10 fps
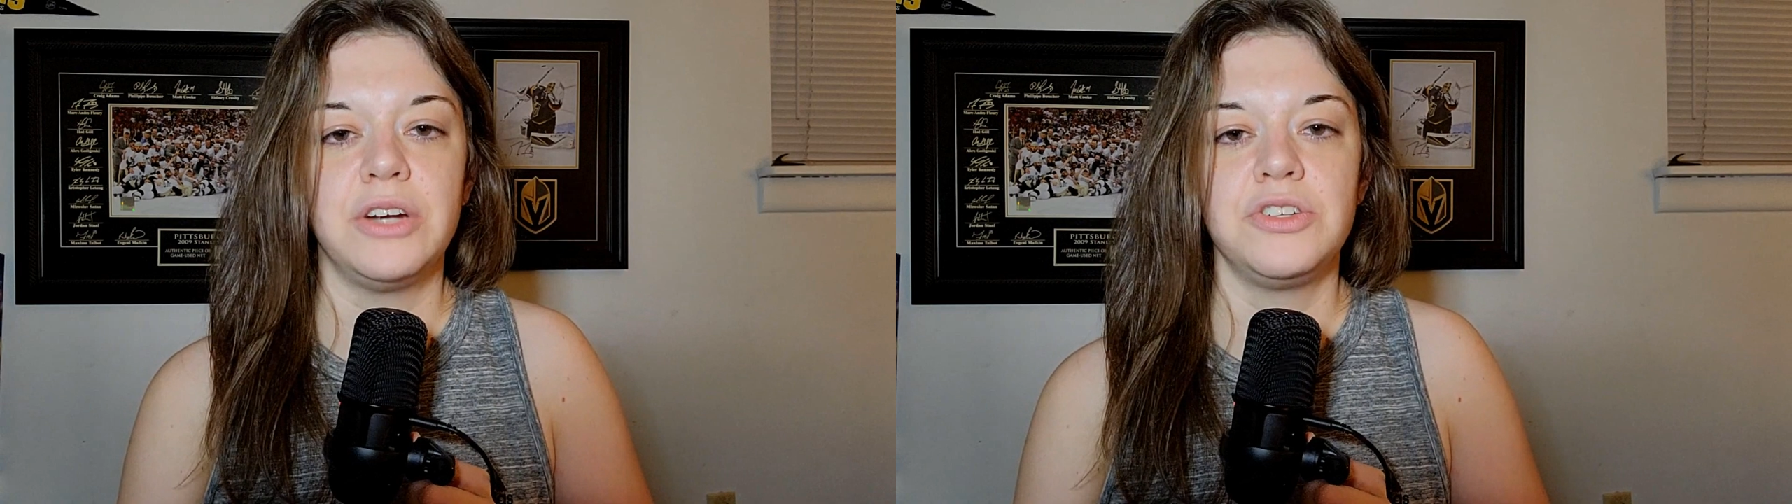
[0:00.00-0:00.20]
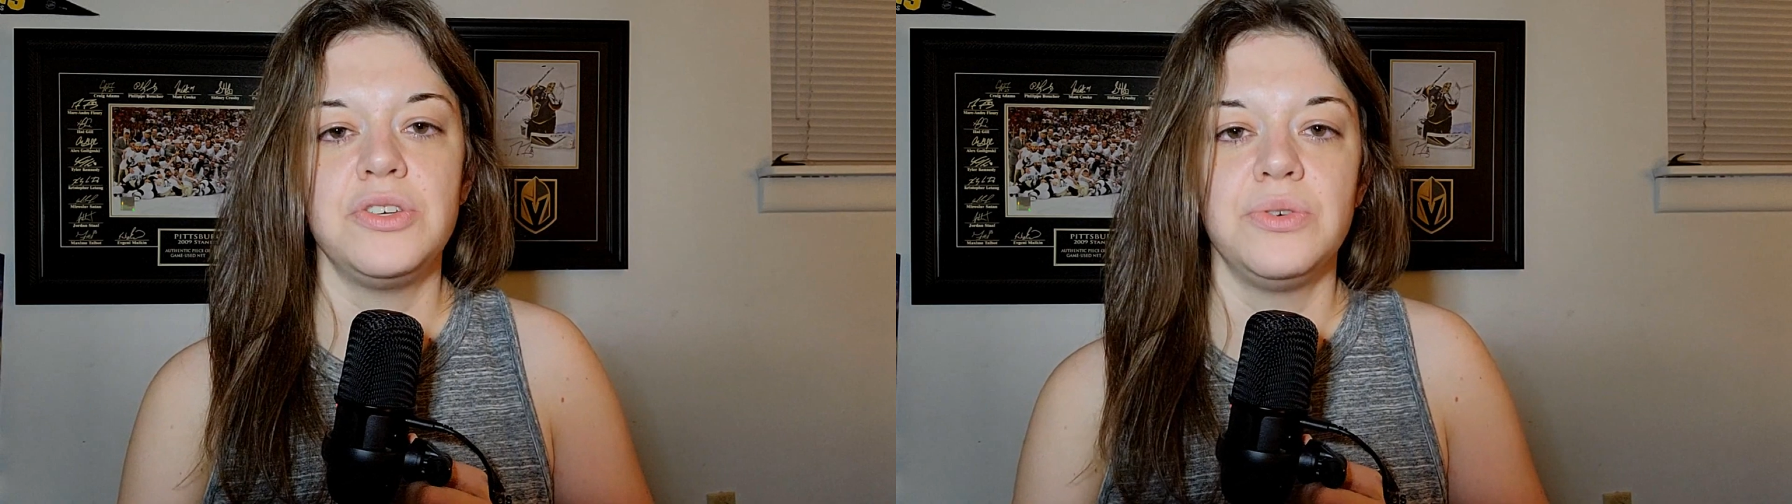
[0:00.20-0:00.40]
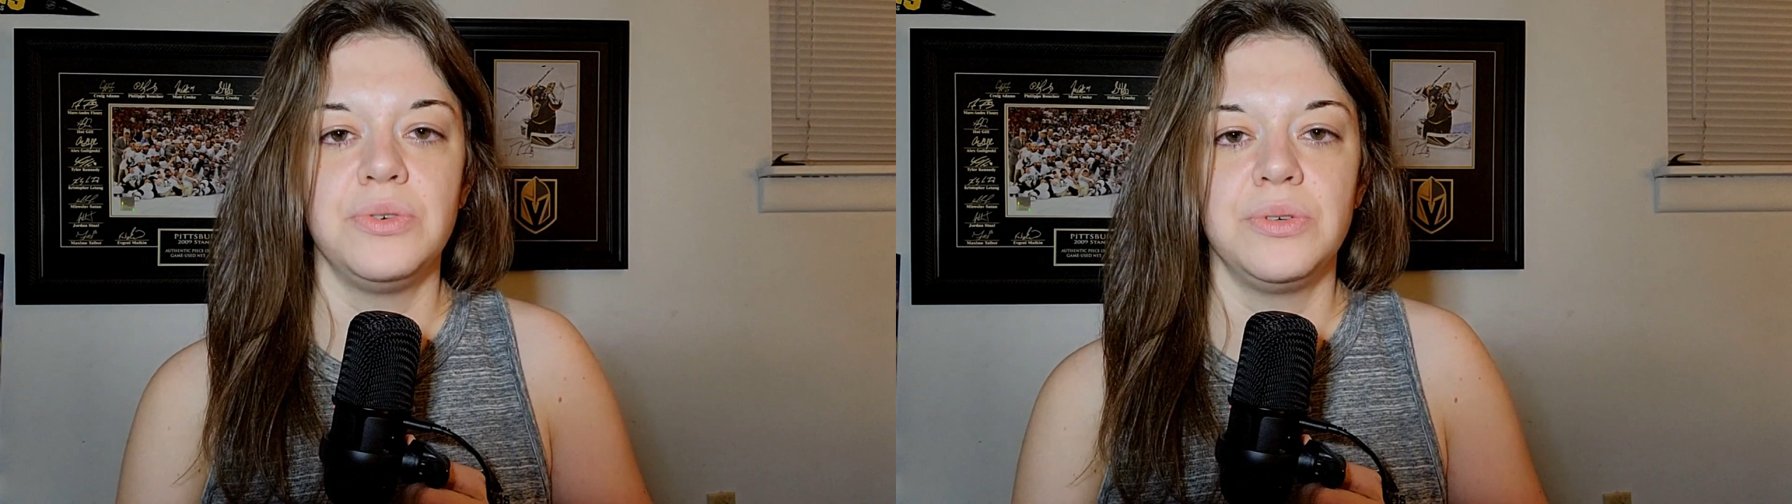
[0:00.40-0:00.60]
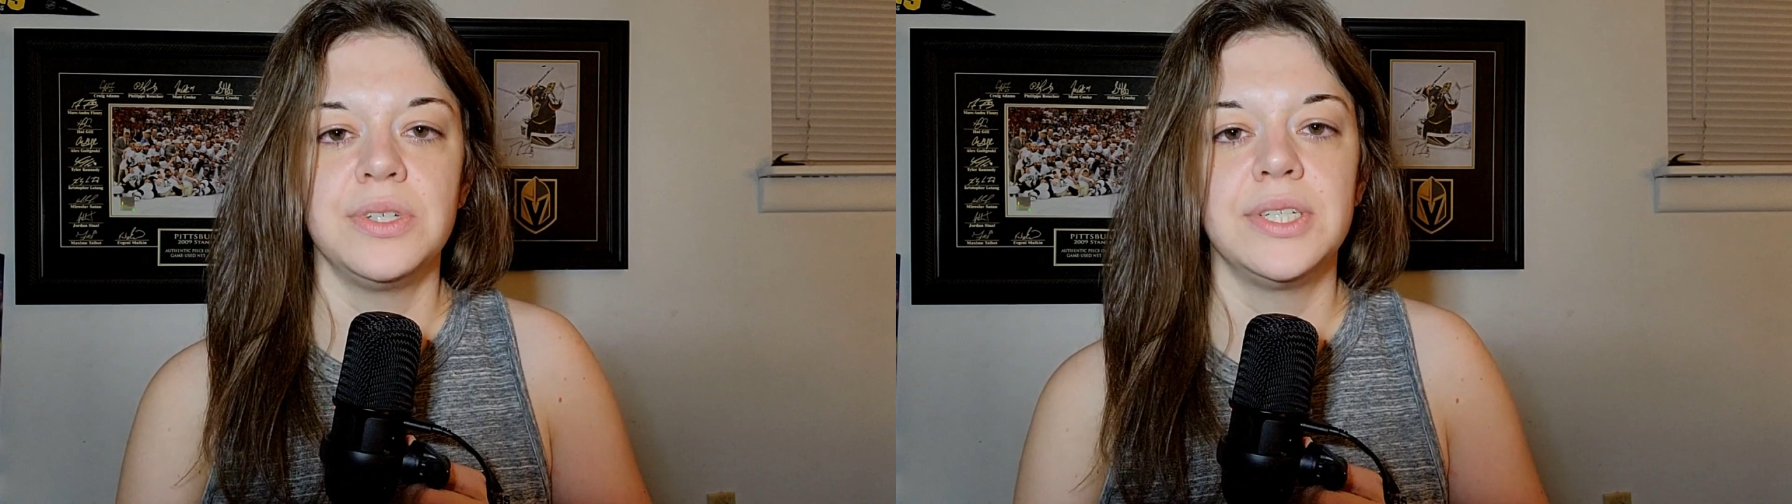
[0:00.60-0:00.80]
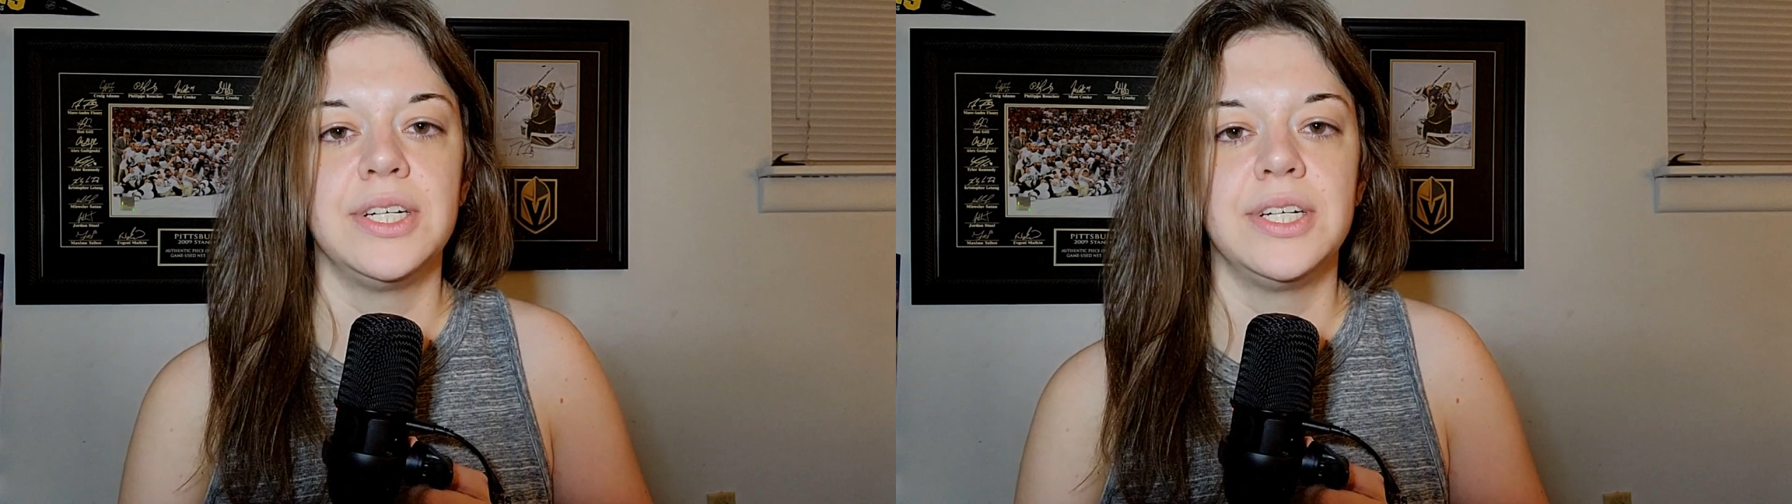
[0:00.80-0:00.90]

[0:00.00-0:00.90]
to,